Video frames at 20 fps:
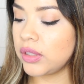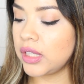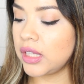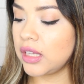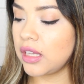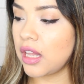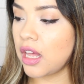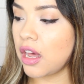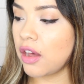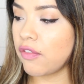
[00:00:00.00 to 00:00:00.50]
really
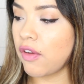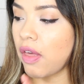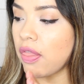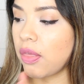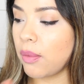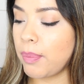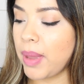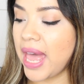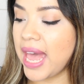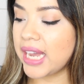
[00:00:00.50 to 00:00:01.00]
love
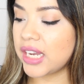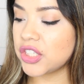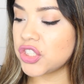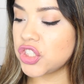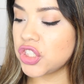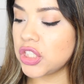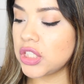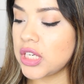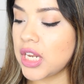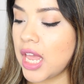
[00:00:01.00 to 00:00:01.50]
the
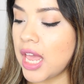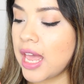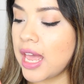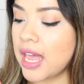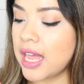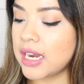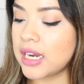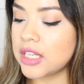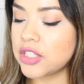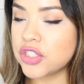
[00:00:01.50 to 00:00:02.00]
packaging
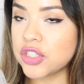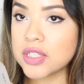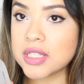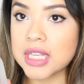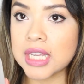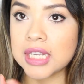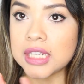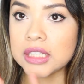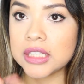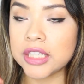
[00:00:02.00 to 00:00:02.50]
and it's just
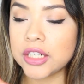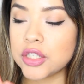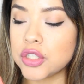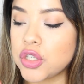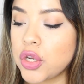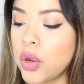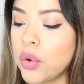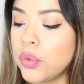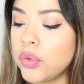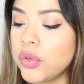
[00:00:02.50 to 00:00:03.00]
a clear
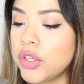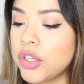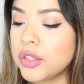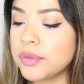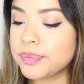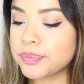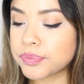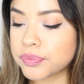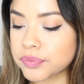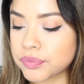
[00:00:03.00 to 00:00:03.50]

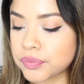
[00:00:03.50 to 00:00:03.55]
toner.